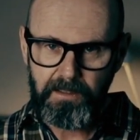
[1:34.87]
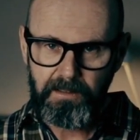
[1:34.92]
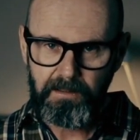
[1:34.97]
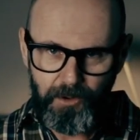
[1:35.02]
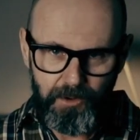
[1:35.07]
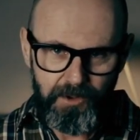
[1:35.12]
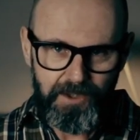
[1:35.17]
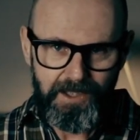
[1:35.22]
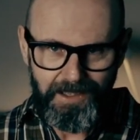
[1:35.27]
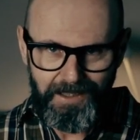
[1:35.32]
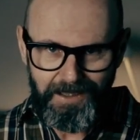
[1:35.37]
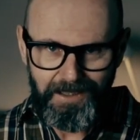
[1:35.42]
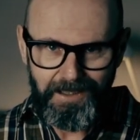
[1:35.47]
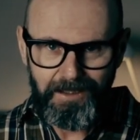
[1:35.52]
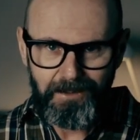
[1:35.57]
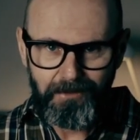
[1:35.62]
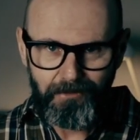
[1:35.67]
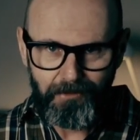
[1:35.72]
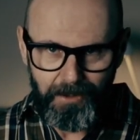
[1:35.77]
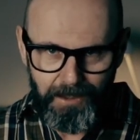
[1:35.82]
Of course,
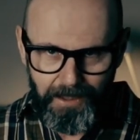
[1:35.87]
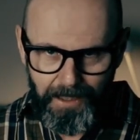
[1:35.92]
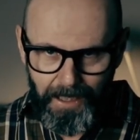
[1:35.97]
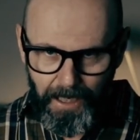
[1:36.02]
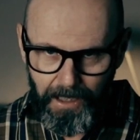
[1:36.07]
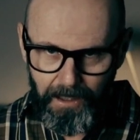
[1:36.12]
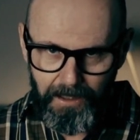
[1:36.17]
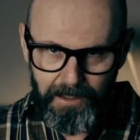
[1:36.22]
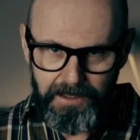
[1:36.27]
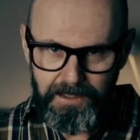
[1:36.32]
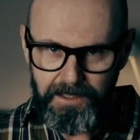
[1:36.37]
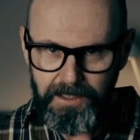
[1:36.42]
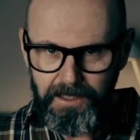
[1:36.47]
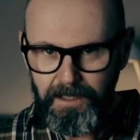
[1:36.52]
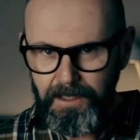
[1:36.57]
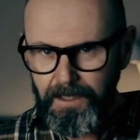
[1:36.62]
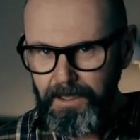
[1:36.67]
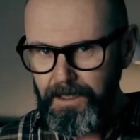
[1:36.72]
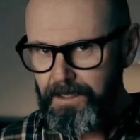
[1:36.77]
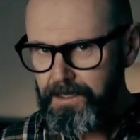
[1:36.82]
in
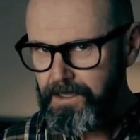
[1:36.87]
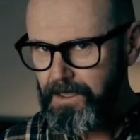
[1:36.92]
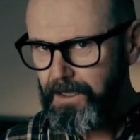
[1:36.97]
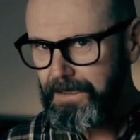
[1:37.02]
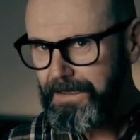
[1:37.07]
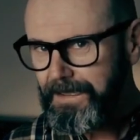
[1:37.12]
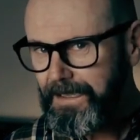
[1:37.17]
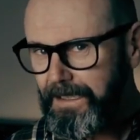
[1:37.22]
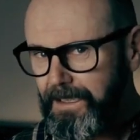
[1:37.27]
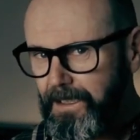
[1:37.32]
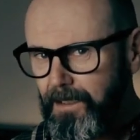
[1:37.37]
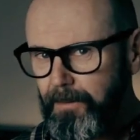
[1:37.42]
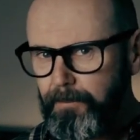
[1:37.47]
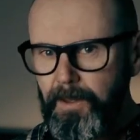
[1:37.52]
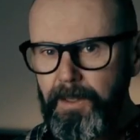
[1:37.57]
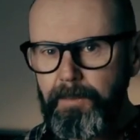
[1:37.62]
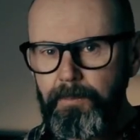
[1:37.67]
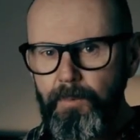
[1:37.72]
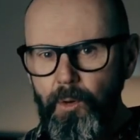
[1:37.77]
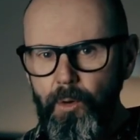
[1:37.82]
reality, it's a little
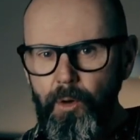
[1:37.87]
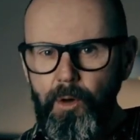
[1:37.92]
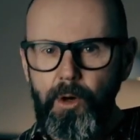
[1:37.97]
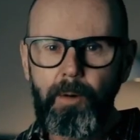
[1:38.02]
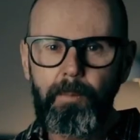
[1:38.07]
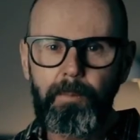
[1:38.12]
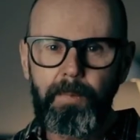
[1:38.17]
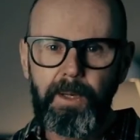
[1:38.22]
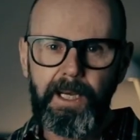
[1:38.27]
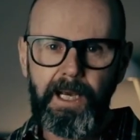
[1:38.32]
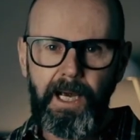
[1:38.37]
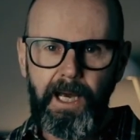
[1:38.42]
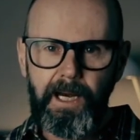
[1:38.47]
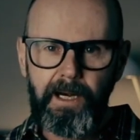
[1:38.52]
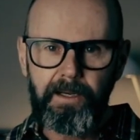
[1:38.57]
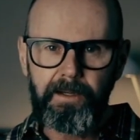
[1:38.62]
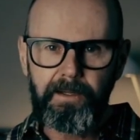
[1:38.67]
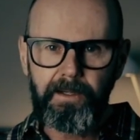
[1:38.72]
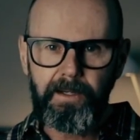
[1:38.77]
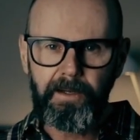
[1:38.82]
bit more
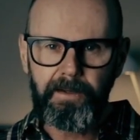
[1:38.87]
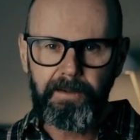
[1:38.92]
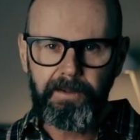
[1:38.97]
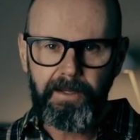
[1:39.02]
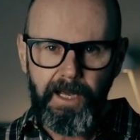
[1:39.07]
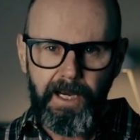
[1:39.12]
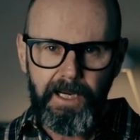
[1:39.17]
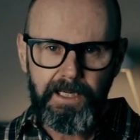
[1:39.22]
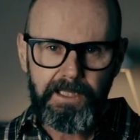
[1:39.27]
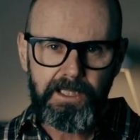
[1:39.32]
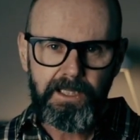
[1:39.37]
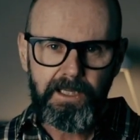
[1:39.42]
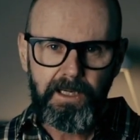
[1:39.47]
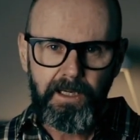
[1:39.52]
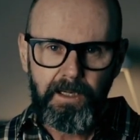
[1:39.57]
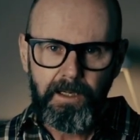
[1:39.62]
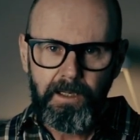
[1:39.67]
complicated than that,